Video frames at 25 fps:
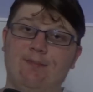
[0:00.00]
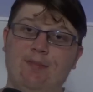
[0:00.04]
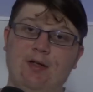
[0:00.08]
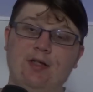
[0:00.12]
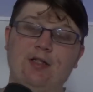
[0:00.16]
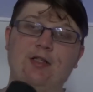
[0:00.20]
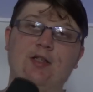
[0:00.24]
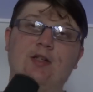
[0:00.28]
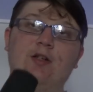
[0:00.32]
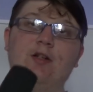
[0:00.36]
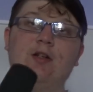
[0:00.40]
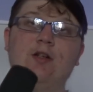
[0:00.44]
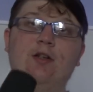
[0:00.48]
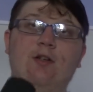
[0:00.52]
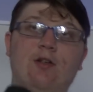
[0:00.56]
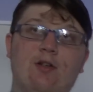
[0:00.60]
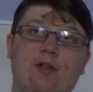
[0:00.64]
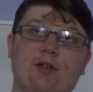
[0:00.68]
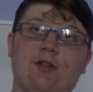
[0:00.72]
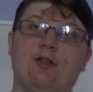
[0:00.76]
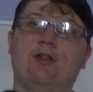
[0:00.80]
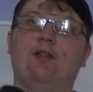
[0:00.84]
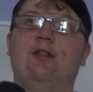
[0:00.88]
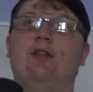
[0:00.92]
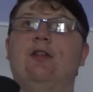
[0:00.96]
But you gotta
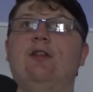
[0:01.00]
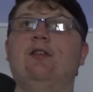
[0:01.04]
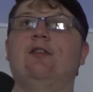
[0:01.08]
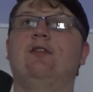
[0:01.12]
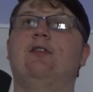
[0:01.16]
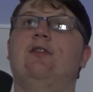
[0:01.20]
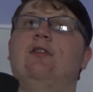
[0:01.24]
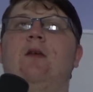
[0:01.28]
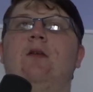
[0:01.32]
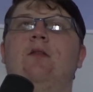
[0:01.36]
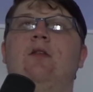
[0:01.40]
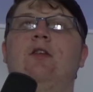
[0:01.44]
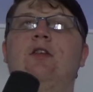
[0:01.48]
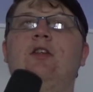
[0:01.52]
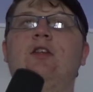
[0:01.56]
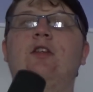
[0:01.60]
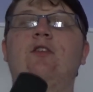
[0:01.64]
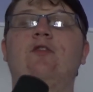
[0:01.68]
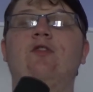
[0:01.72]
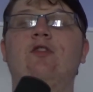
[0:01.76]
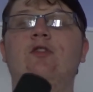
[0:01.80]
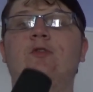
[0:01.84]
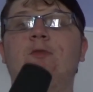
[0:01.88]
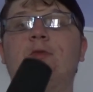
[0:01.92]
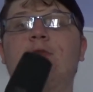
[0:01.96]
acknowledge this. The
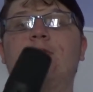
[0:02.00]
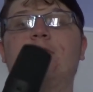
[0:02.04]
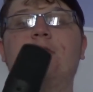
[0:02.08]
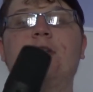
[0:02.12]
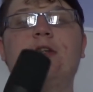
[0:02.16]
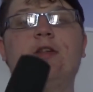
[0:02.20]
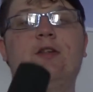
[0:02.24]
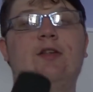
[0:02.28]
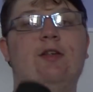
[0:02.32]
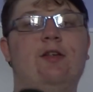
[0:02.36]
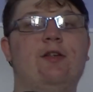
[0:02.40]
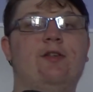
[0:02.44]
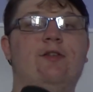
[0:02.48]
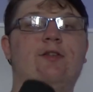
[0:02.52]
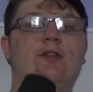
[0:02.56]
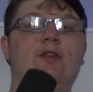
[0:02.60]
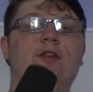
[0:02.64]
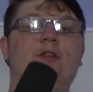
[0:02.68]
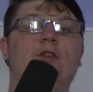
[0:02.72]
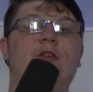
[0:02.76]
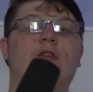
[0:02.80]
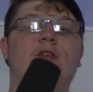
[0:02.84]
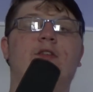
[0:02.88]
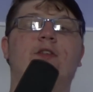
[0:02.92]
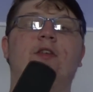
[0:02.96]
difference between
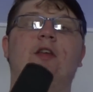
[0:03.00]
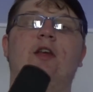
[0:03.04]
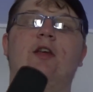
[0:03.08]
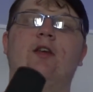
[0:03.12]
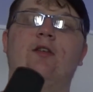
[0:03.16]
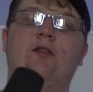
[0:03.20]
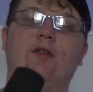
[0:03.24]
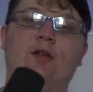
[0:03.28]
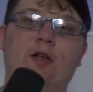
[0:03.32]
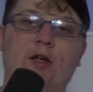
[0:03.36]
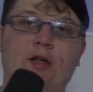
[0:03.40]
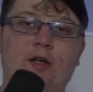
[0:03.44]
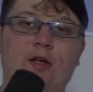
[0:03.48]
T-Series and